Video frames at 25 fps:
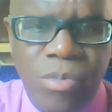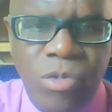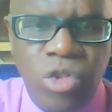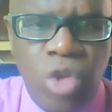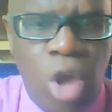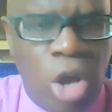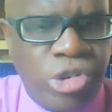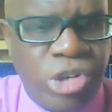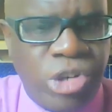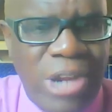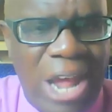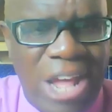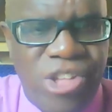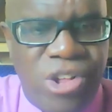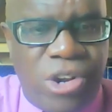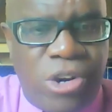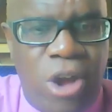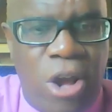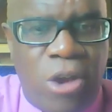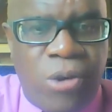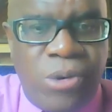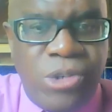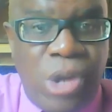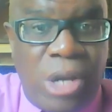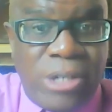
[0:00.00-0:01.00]
Dr. Nigel
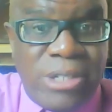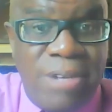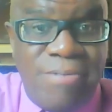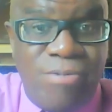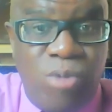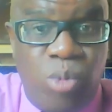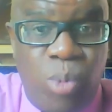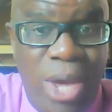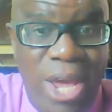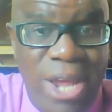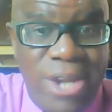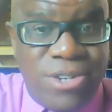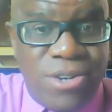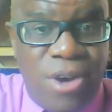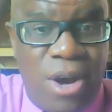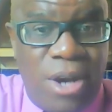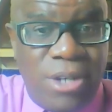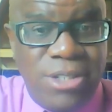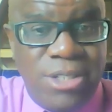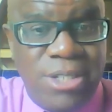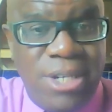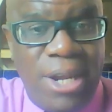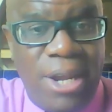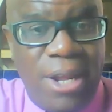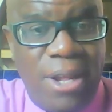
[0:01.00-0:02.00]
Clarke could not even wait
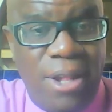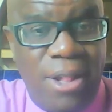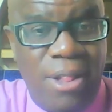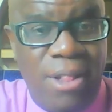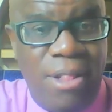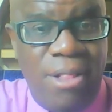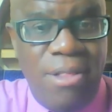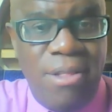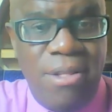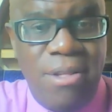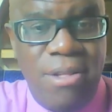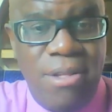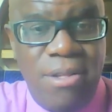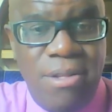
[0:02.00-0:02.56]
until